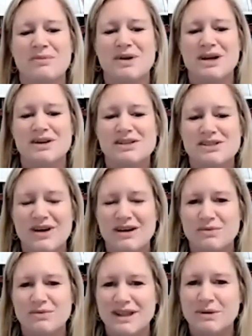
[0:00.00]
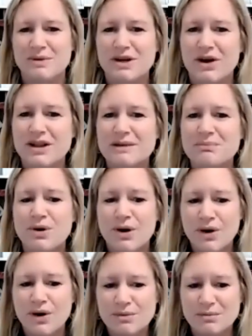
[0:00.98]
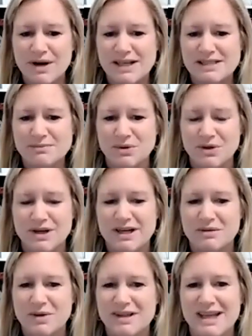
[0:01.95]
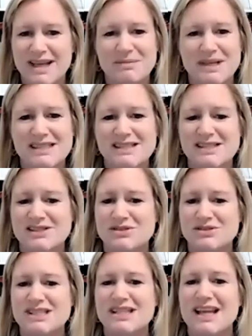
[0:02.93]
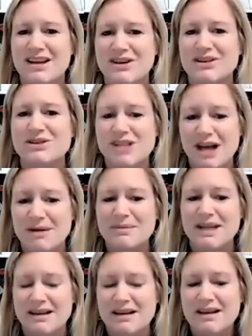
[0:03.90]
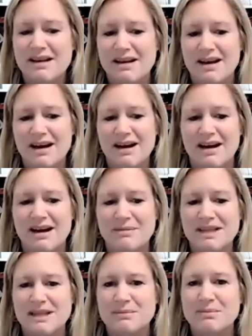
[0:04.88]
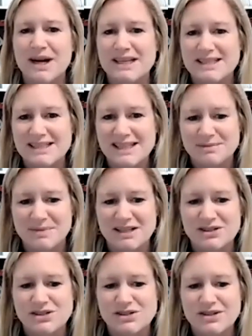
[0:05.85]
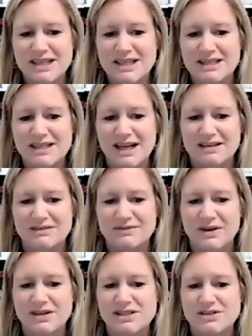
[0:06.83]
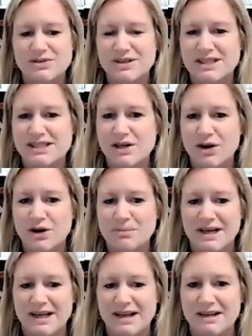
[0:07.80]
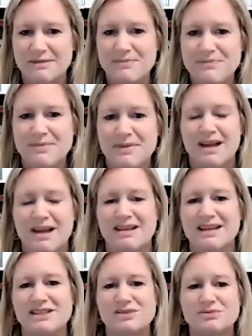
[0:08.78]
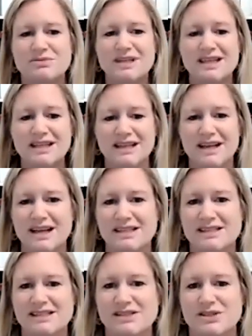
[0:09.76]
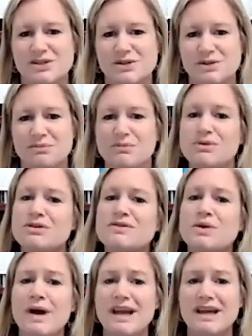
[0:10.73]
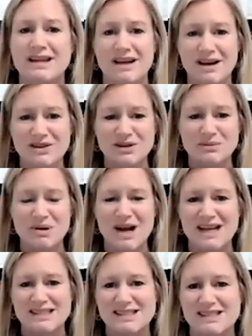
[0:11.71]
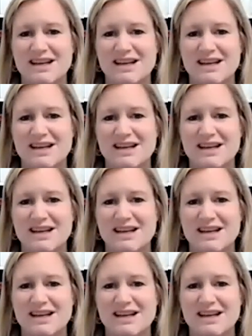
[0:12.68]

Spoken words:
We also have one that we call a prone breastboard, and what that means is you're just laying on your tummy, and the breast that's being treated kind of falls through this opening. And that's really nice to move away the other breast,